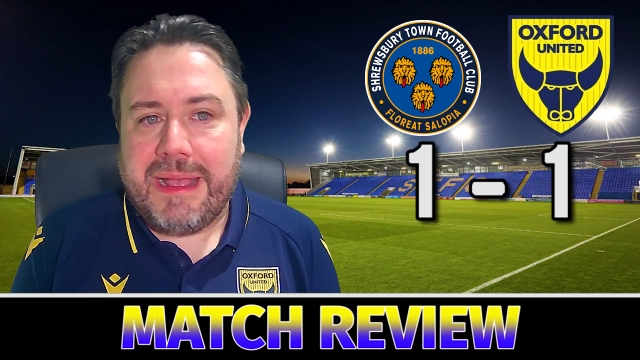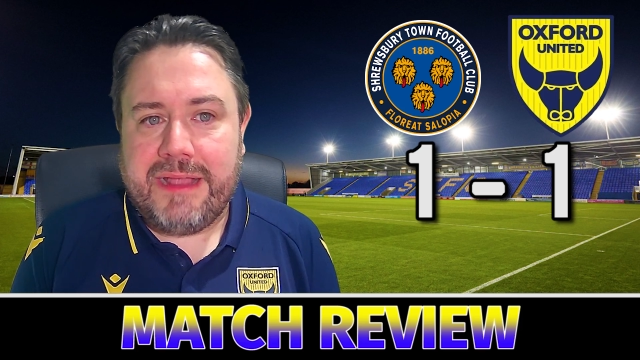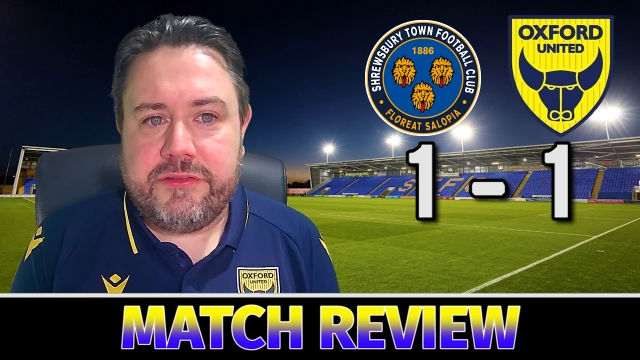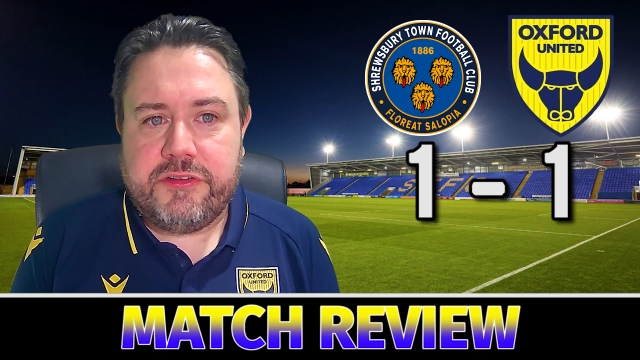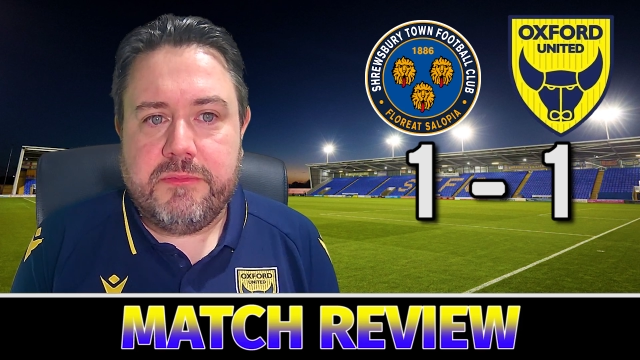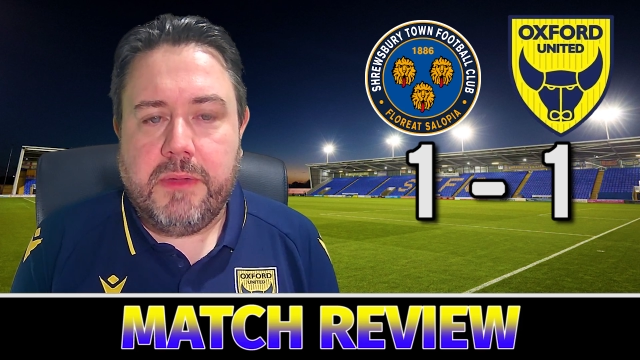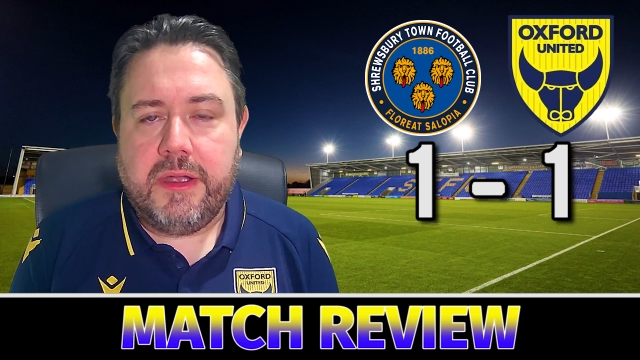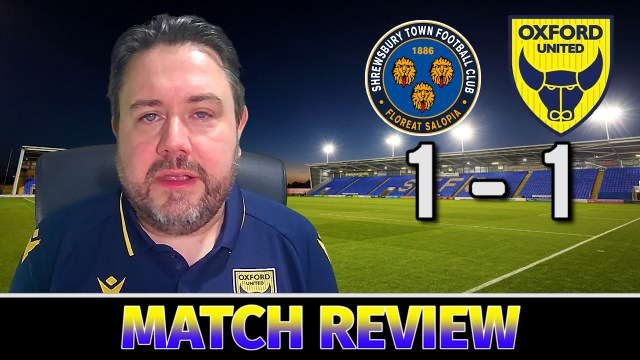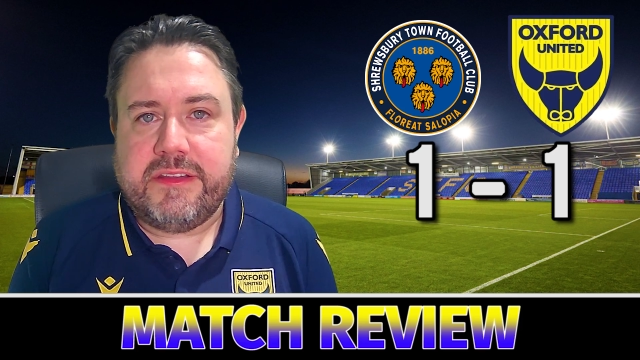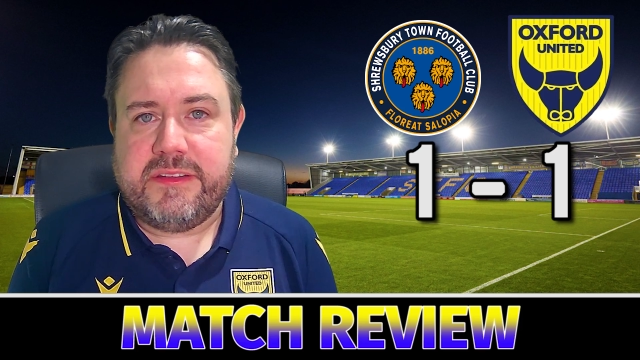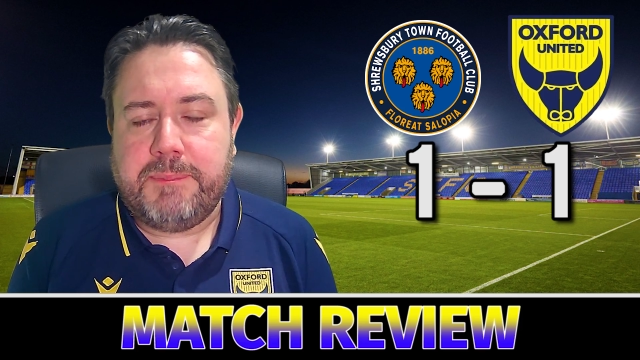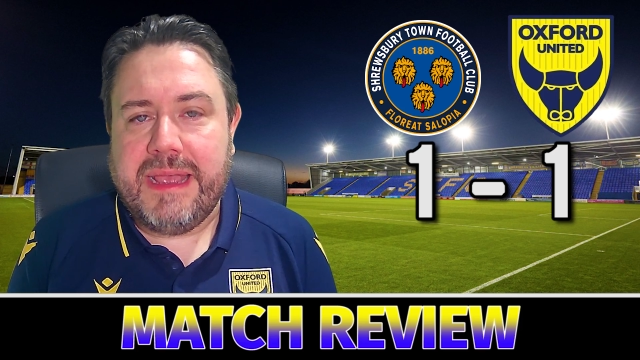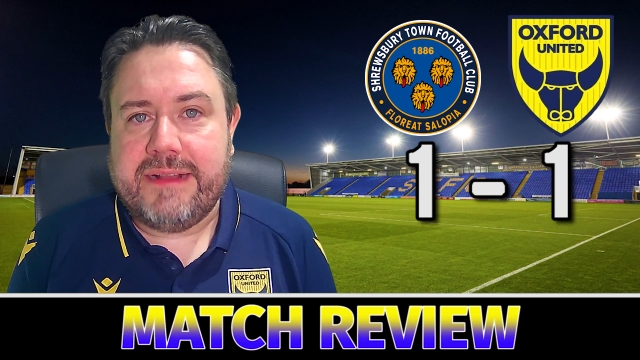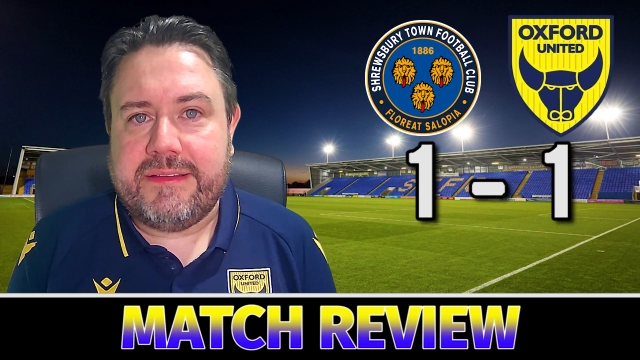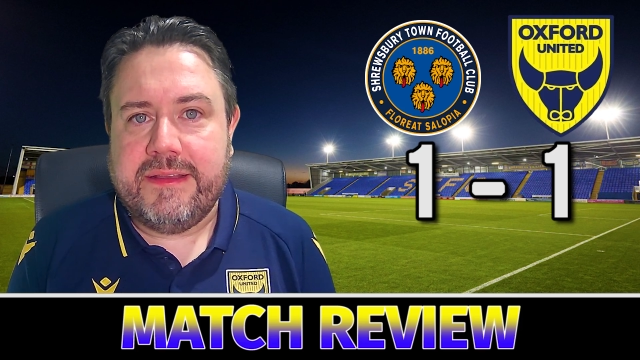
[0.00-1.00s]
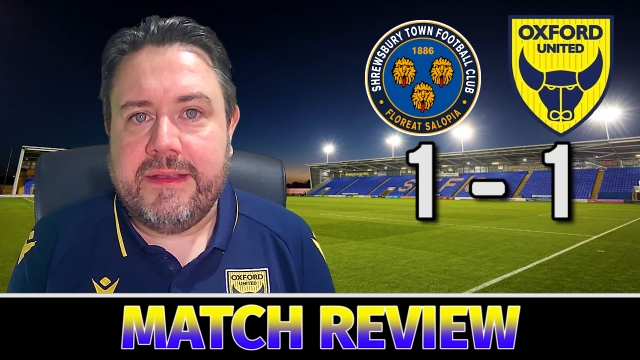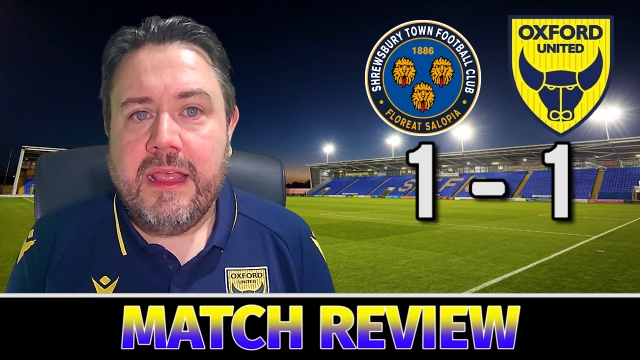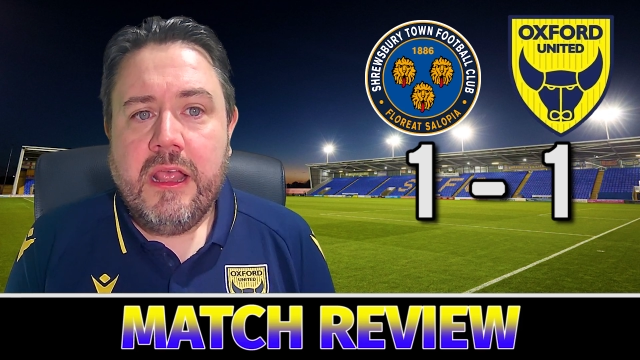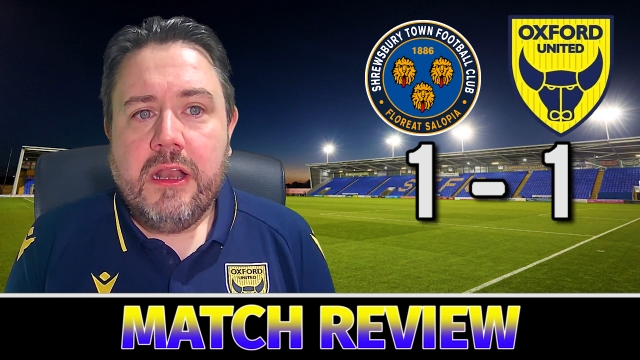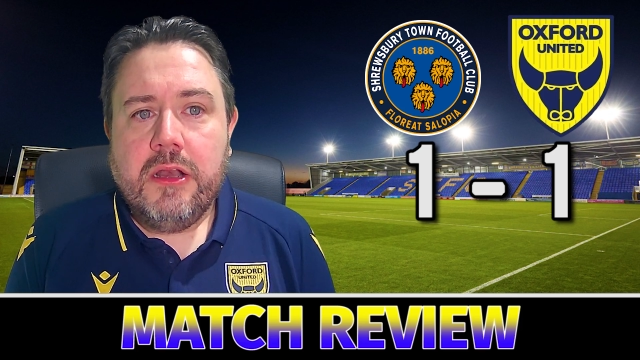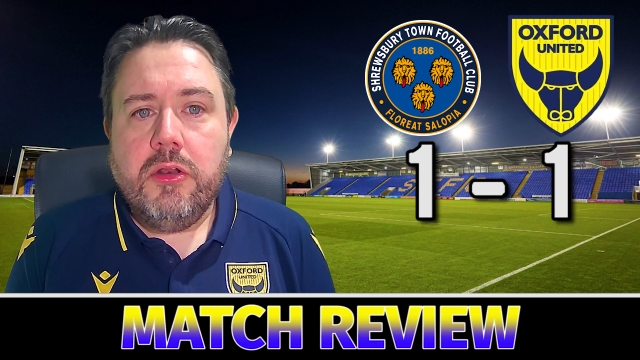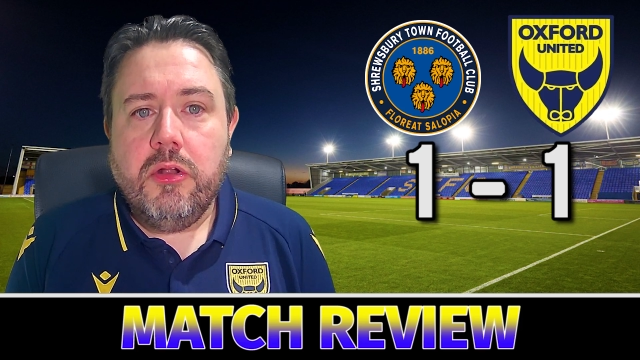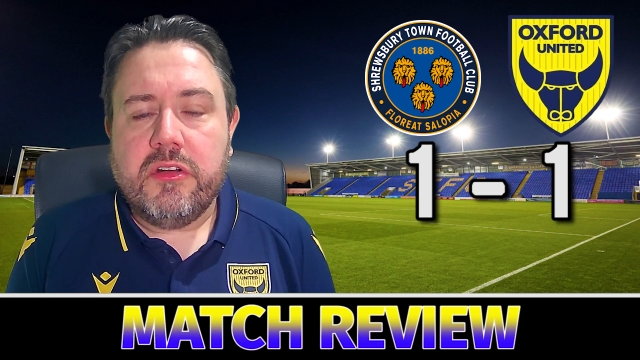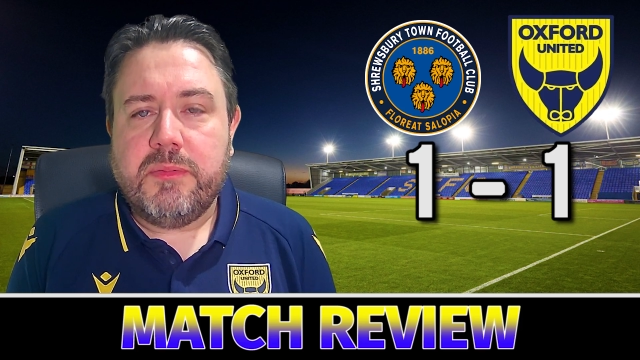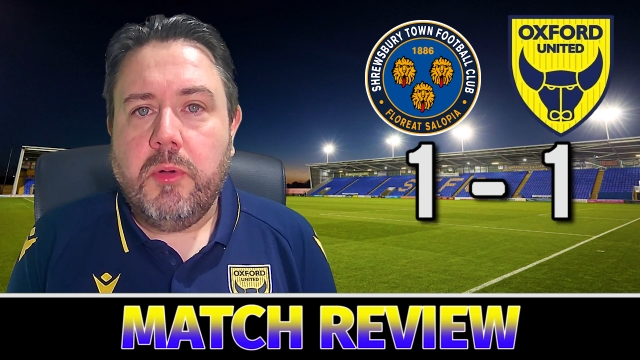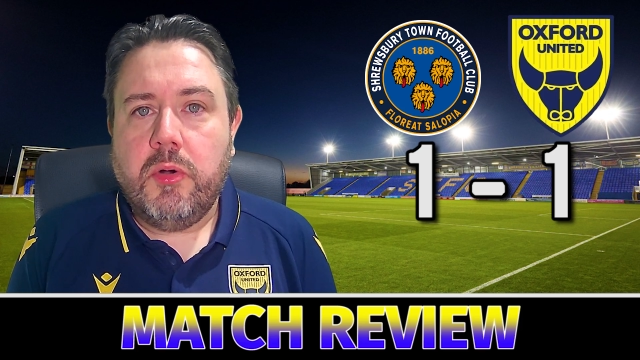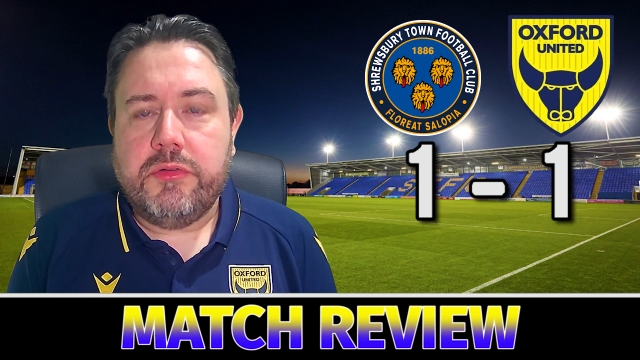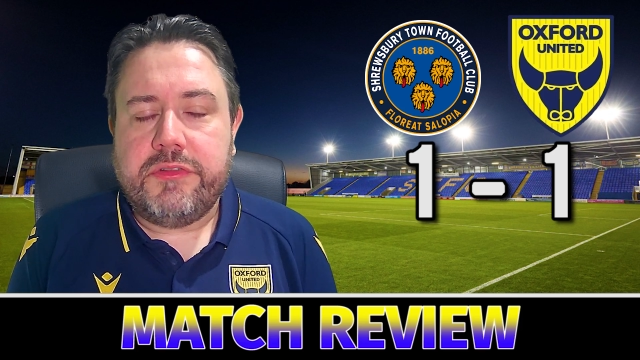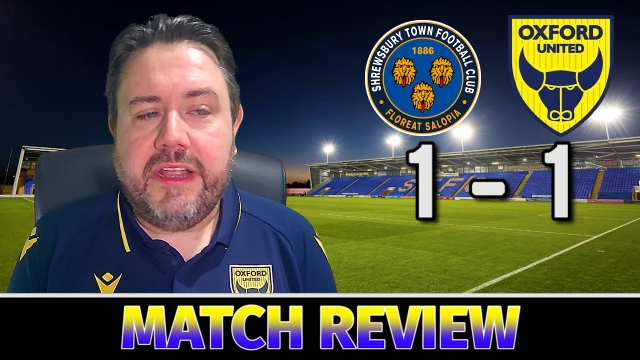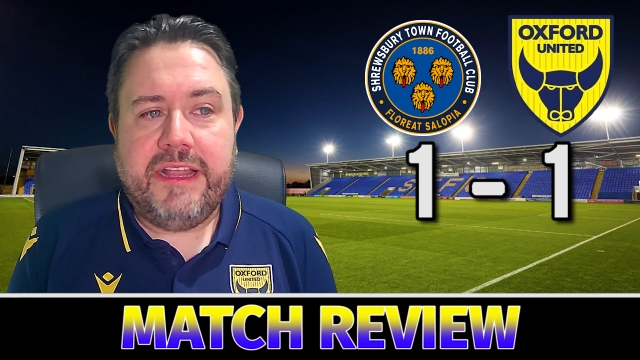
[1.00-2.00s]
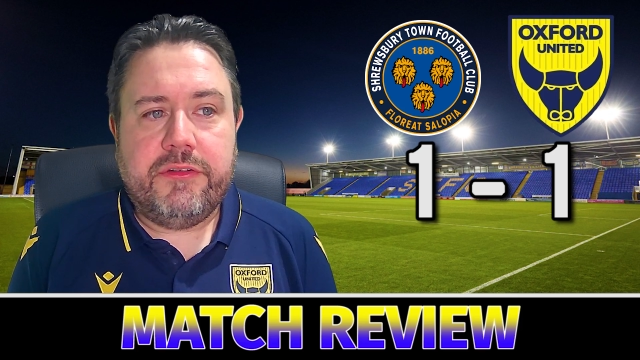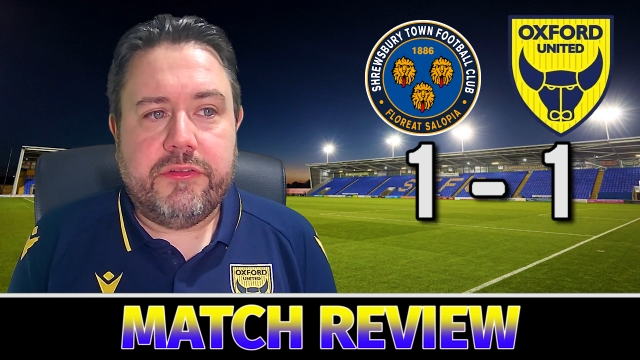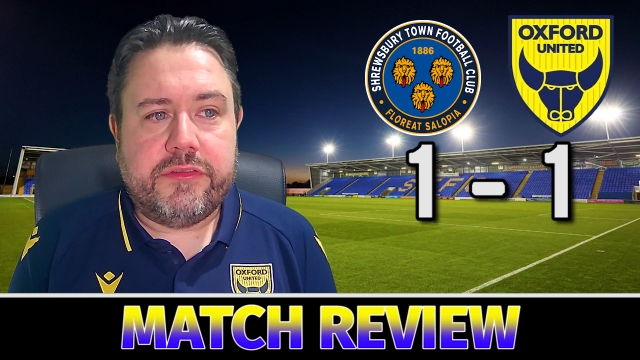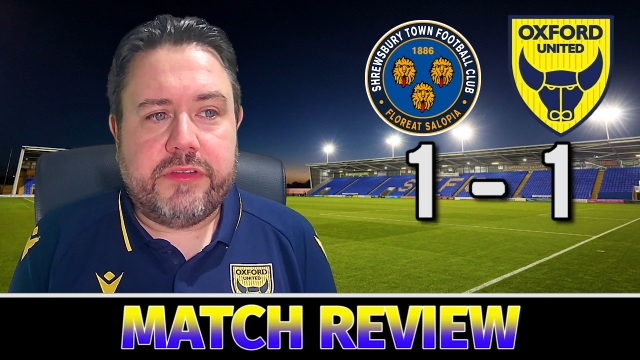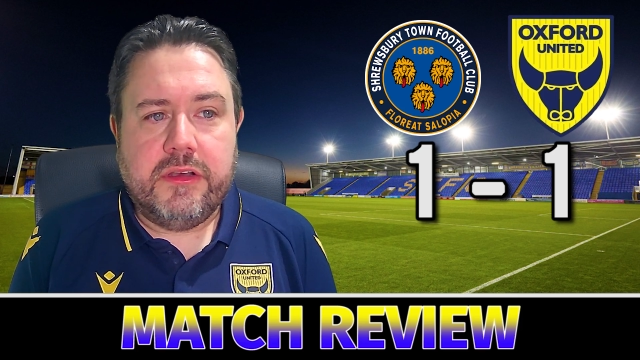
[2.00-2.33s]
as you might expect, and looked more dangerous